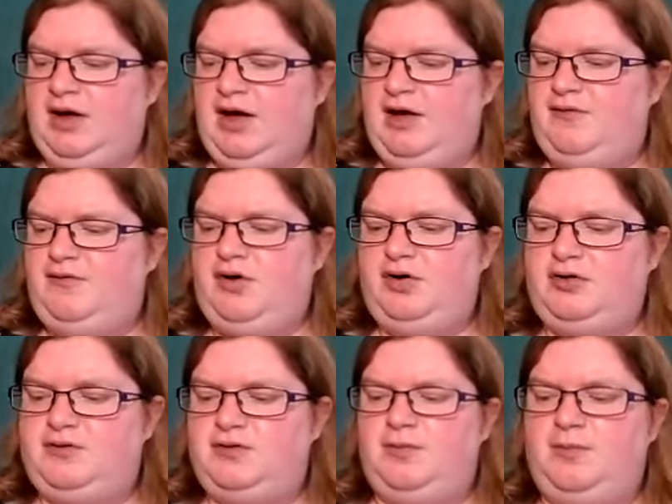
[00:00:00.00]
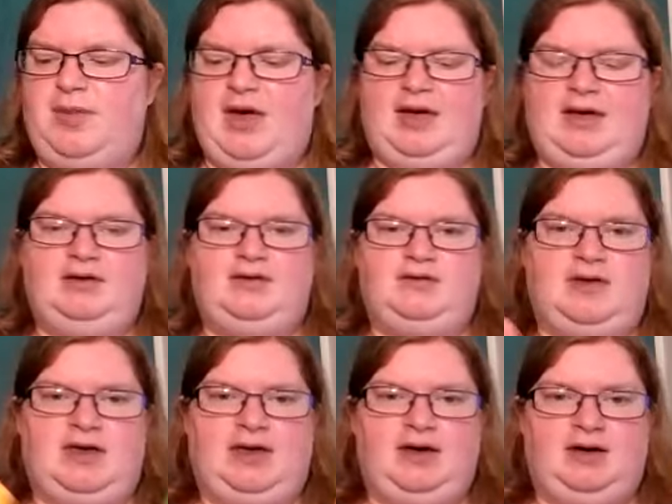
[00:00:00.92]
I've got some paint
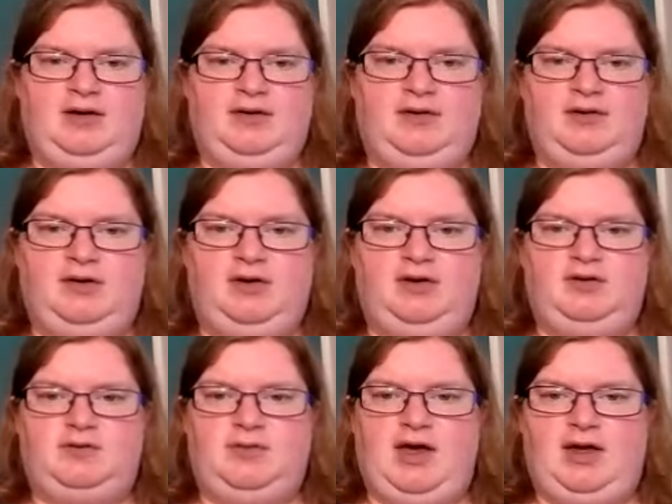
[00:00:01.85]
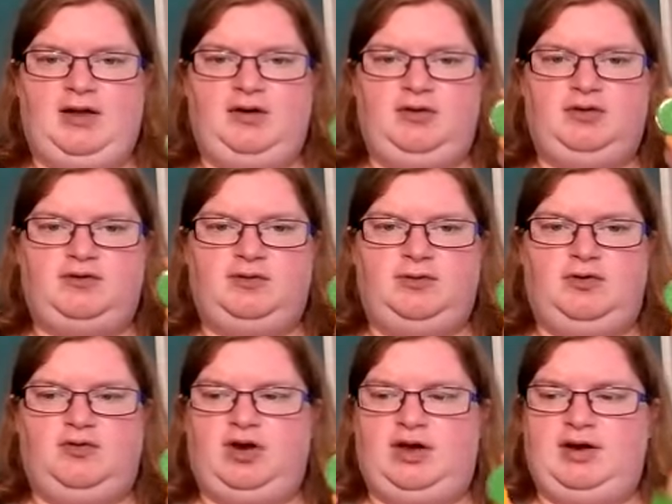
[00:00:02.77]
here, some yellow and some
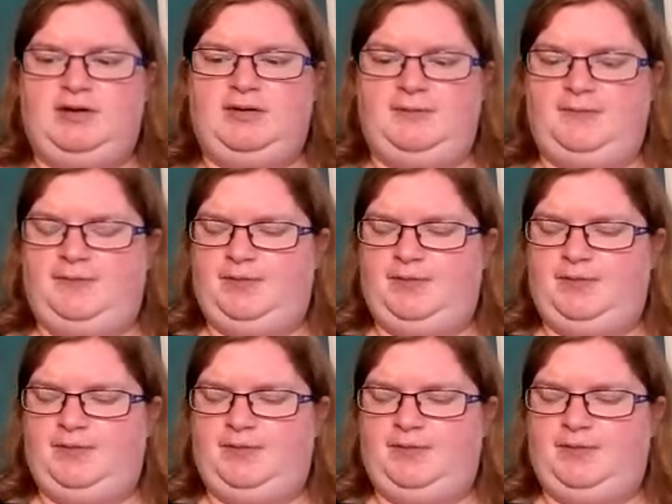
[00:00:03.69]
green.